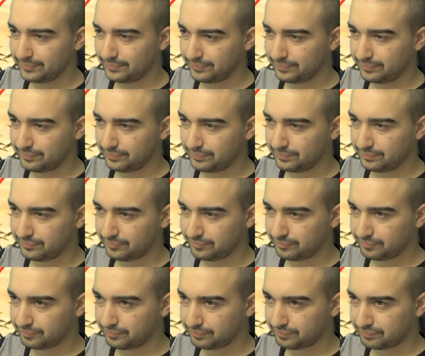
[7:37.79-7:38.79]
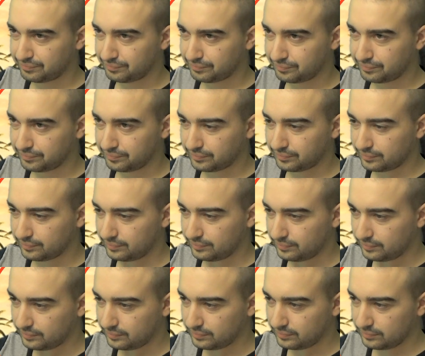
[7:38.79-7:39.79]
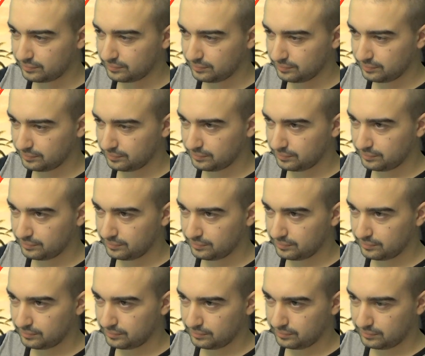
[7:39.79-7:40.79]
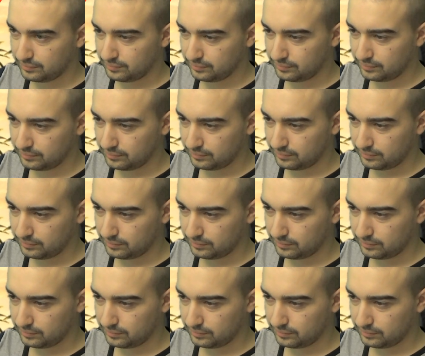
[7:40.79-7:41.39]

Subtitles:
(no one is talking)